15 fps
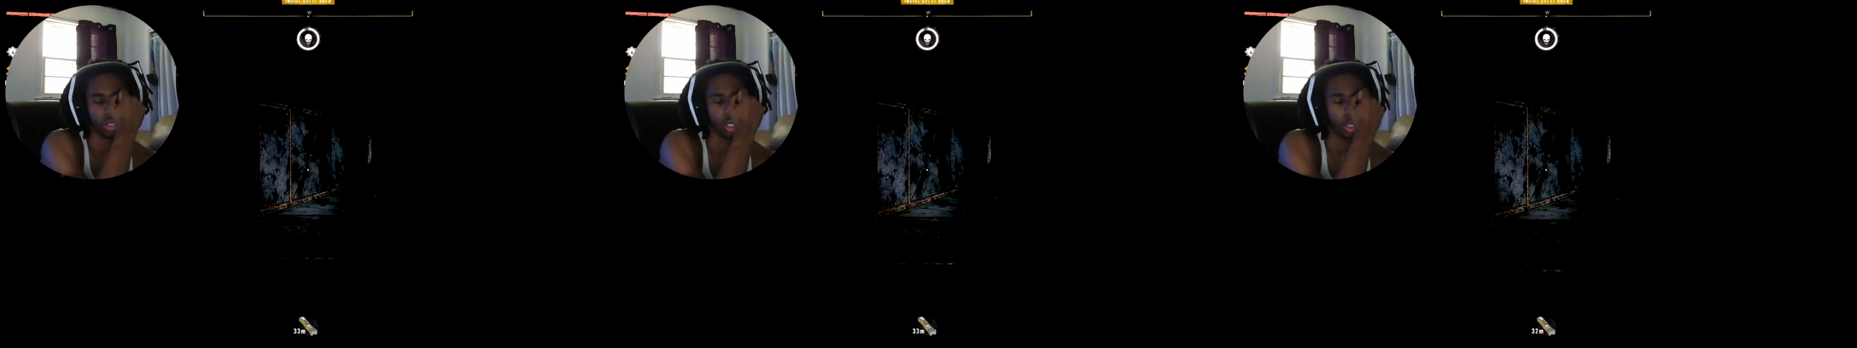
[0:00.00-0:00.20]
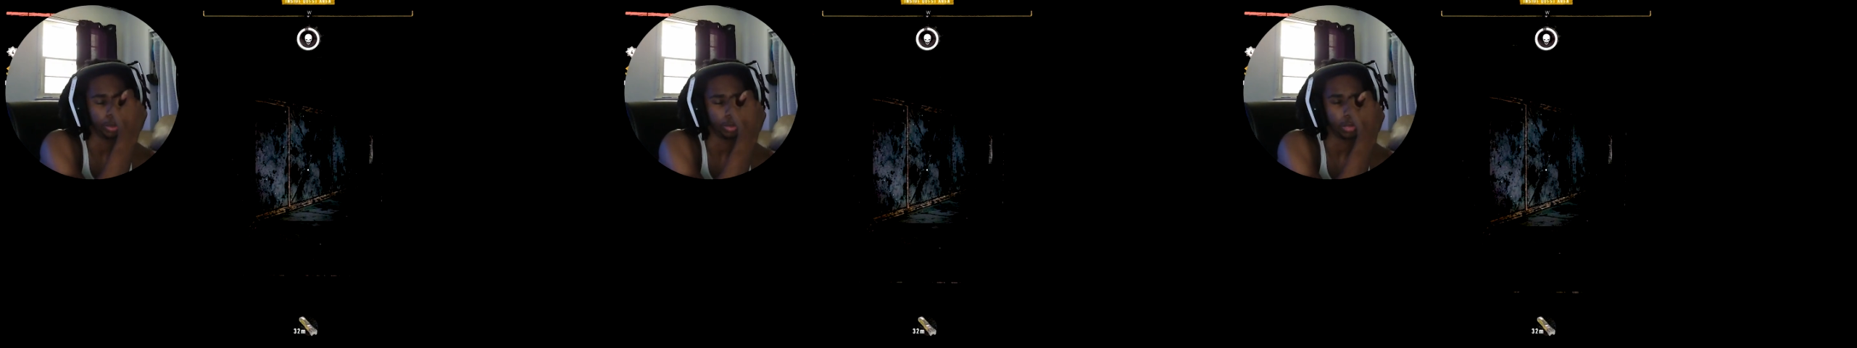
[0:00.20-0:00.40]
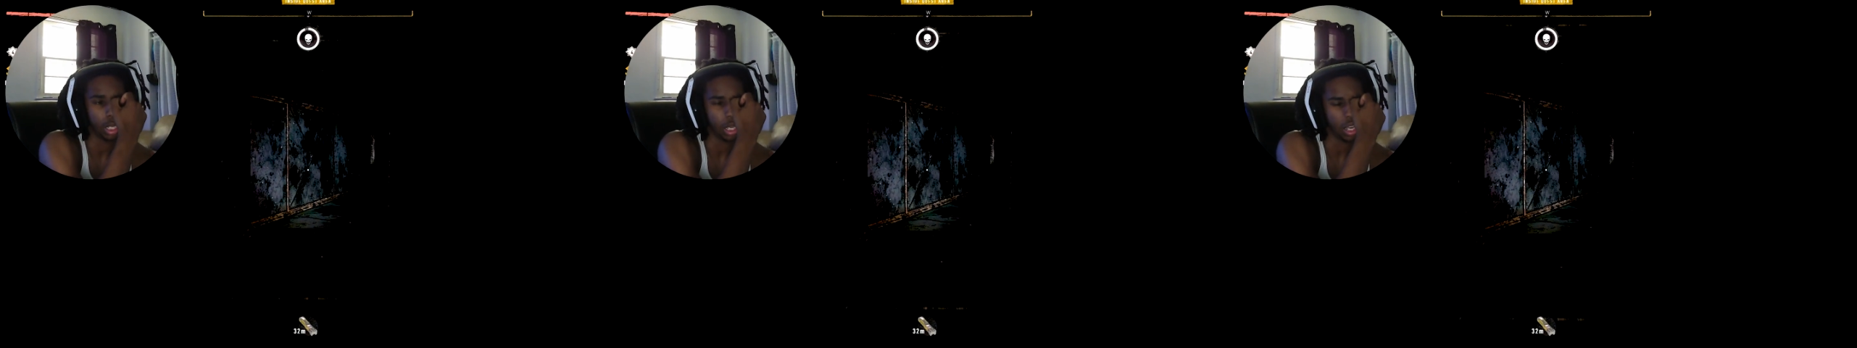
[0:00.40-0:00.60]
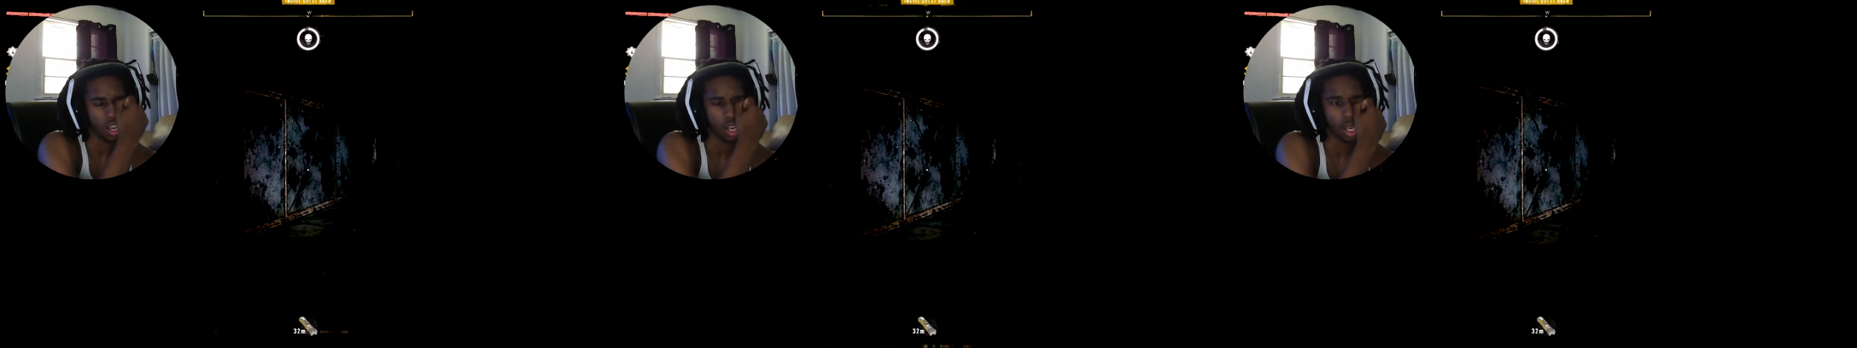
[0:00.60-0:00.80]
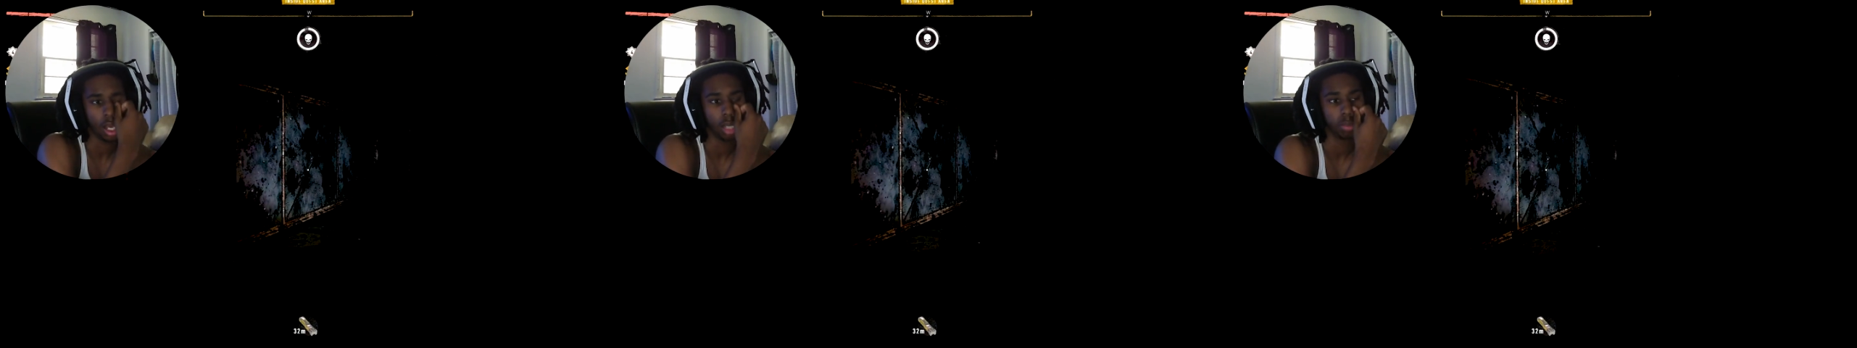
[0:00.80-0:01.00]

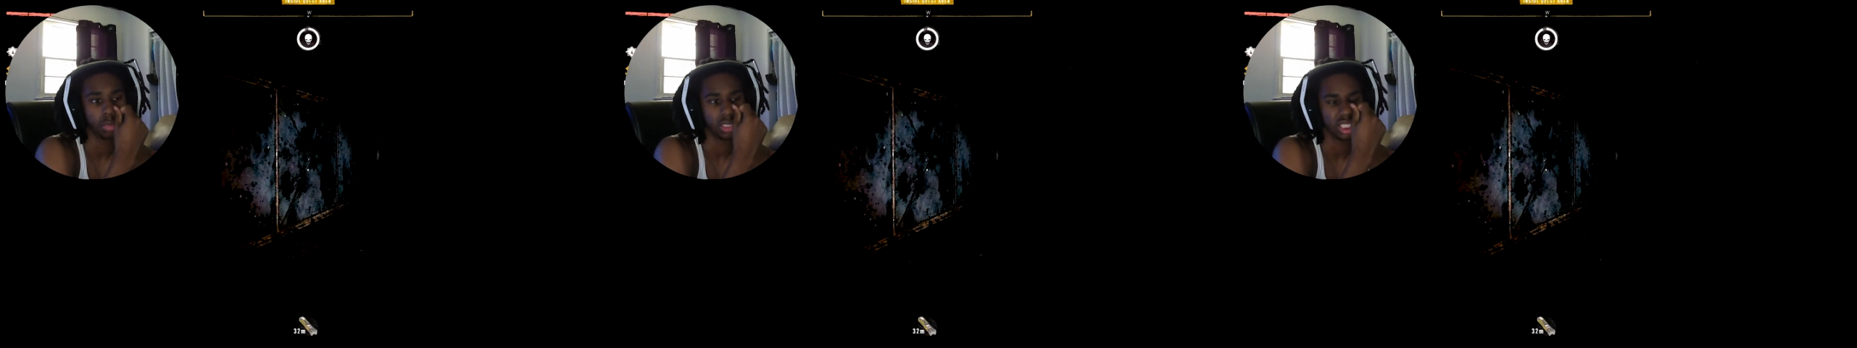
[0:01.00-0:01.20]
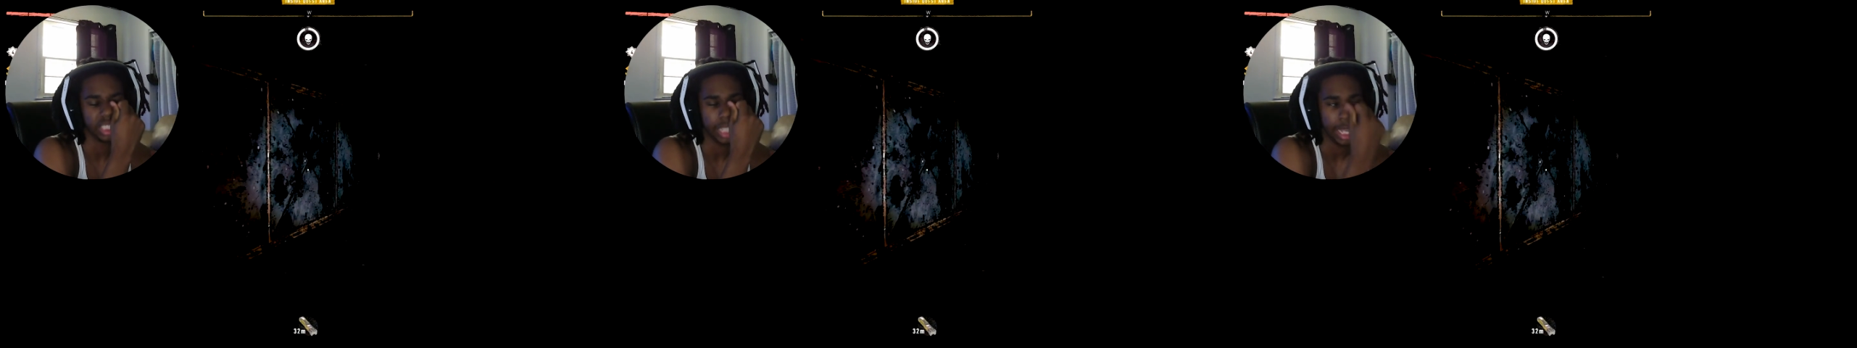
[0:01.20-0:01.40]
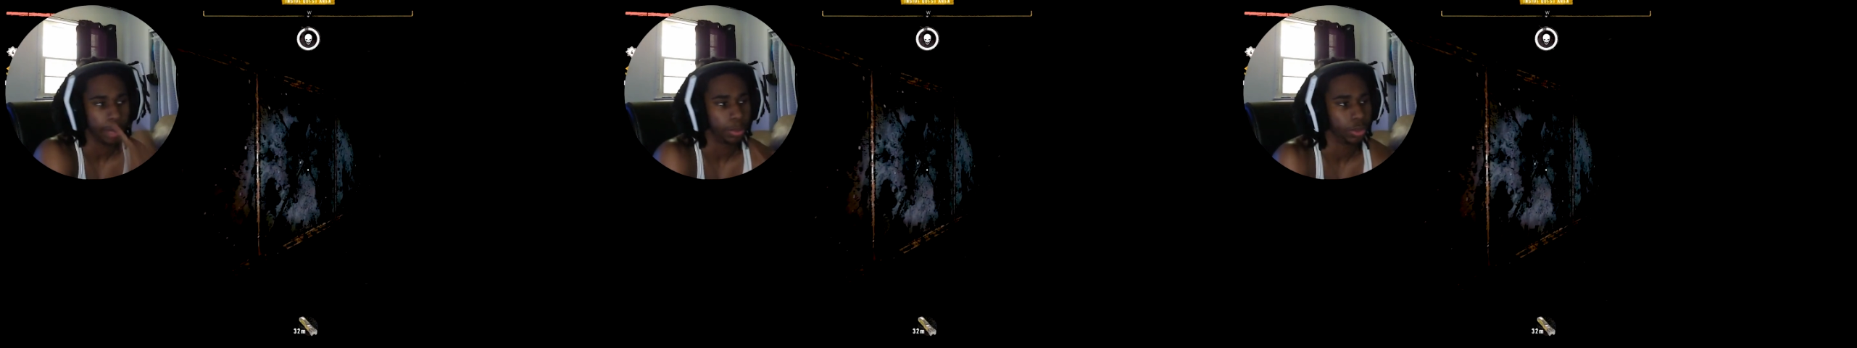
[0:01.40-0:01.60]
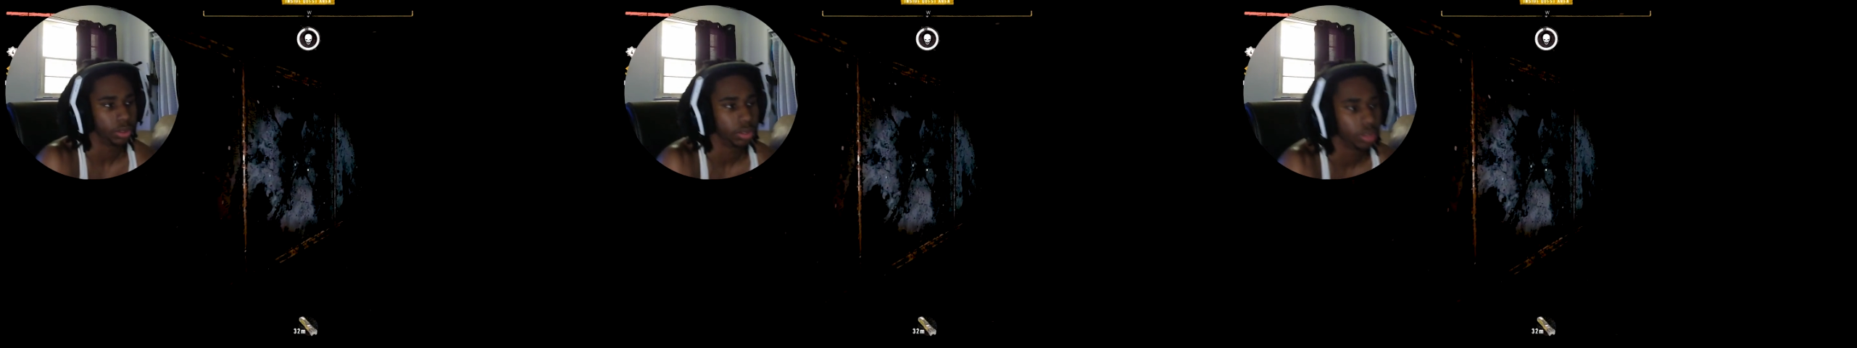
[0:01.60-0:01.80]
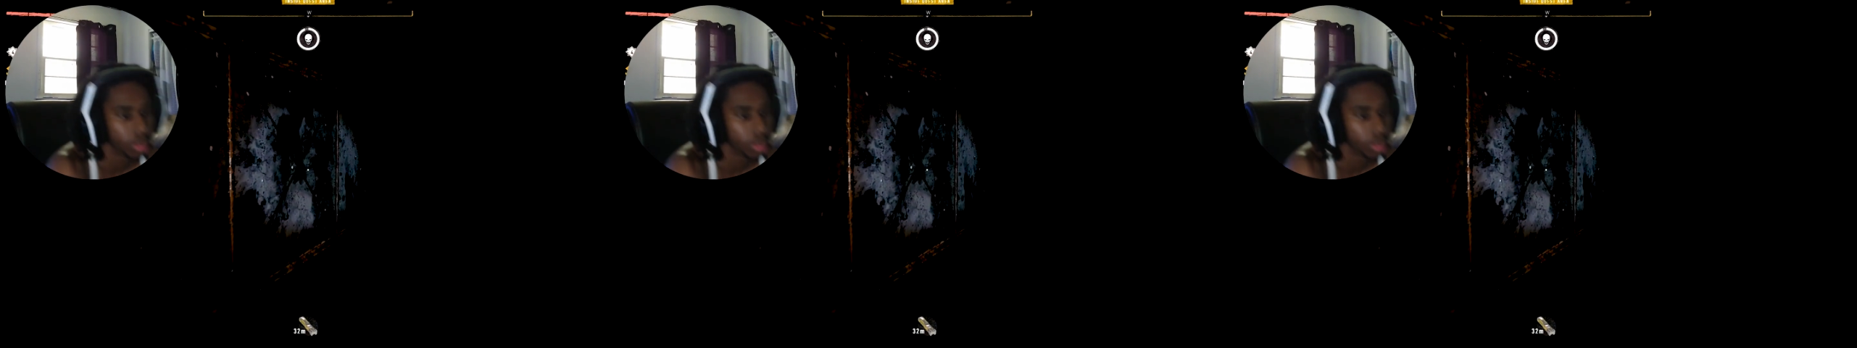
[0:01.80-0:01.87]
I'm snapping.